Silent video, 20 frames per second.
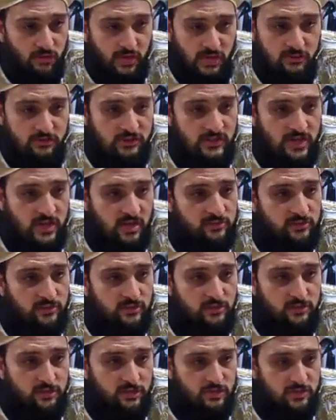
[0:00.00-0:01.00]
You can't just come
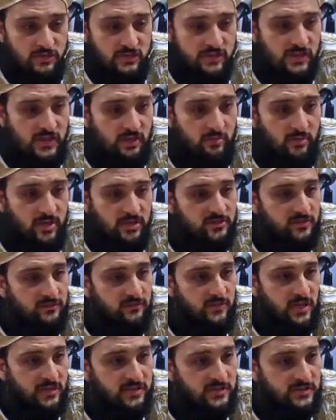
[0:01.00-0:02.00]
to the church and say a bunch of
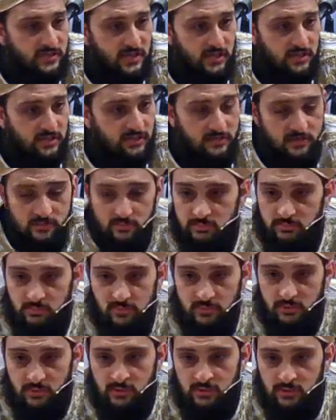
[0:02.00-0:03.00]
nice things,
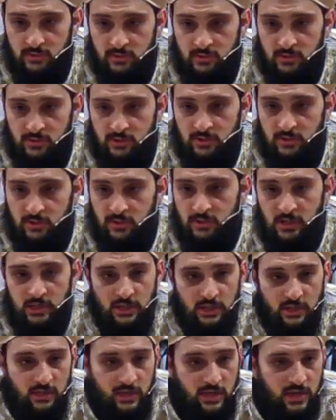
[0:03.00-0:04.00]
blah, blah, blah, blah,
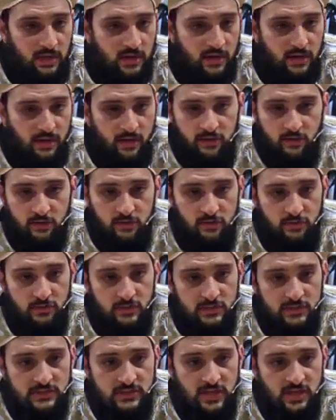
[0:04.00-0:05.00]
and adhan and do
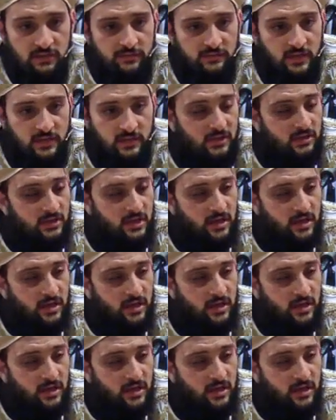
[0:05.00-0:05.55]
this stuff, and